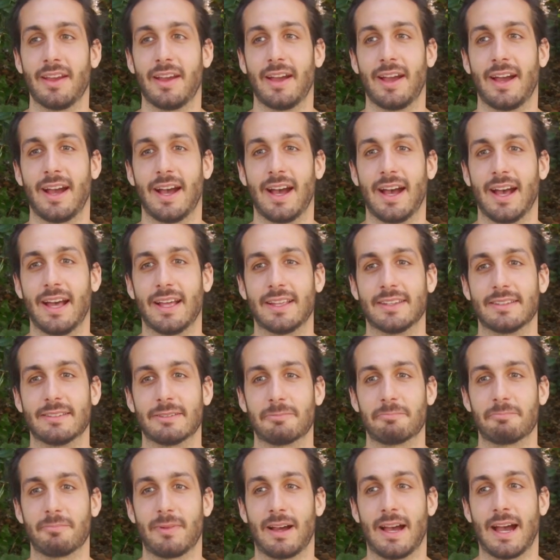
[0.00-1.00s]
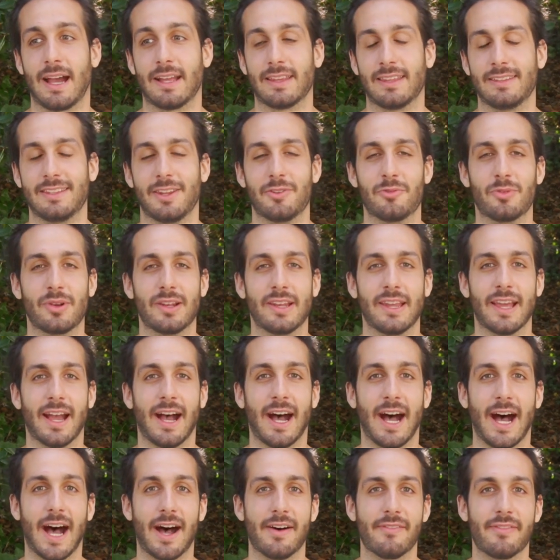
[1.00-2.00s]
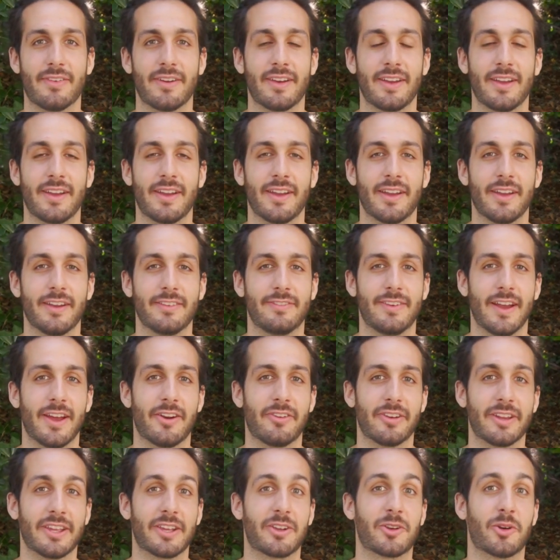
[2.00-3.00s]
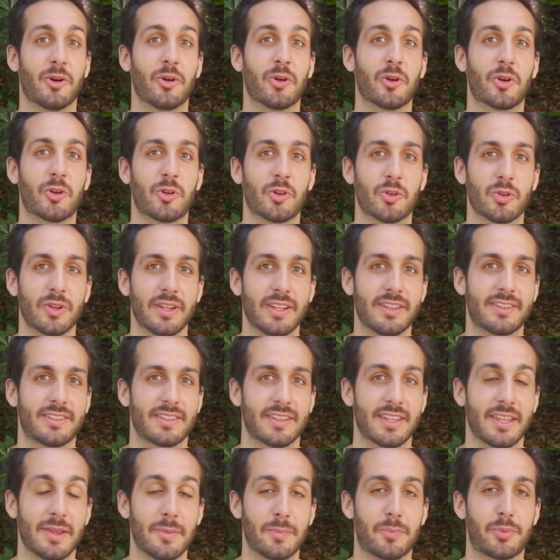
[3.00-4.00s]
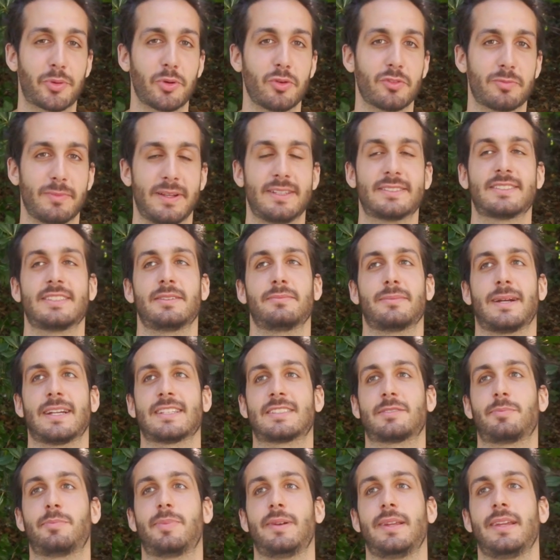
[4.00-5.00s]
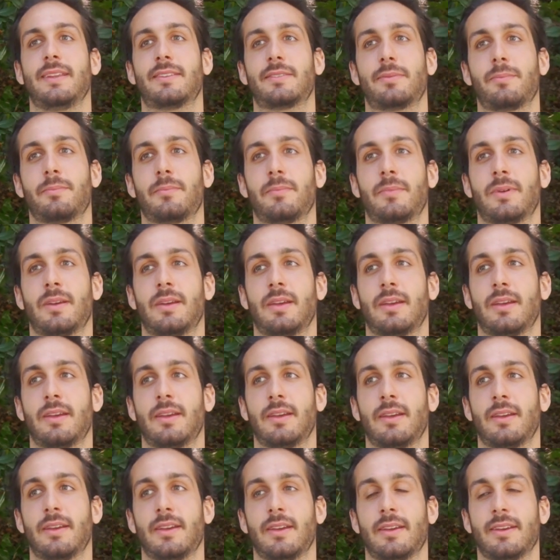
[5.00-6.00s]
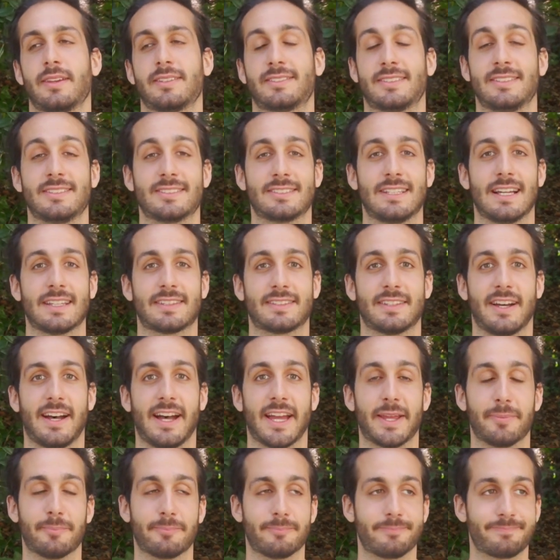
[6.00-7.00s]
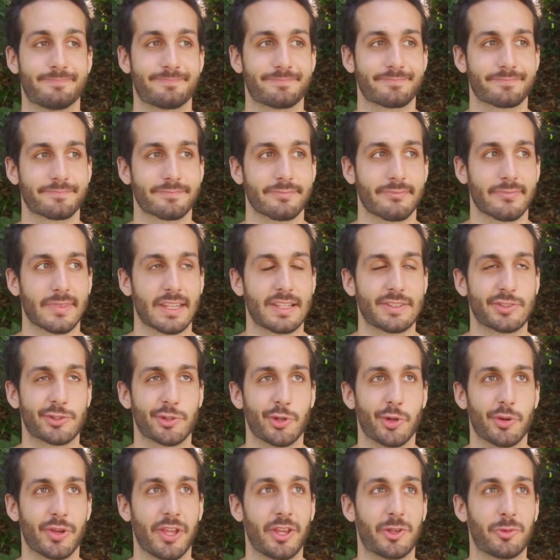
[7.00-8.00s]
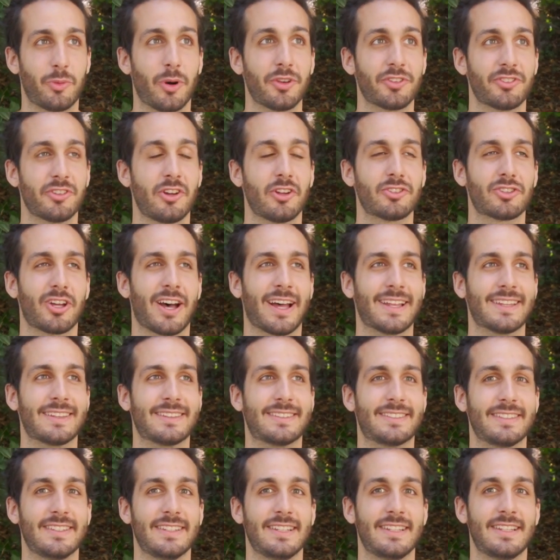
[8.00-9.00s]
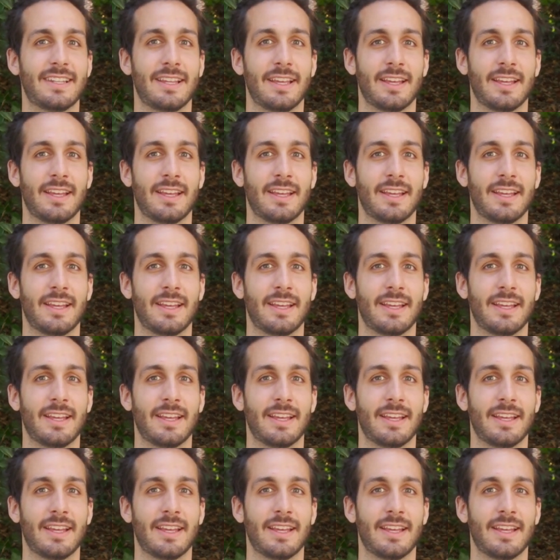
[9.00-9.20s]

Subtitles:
and I didn't really have very concrete improvements in my split since that time. So it was not until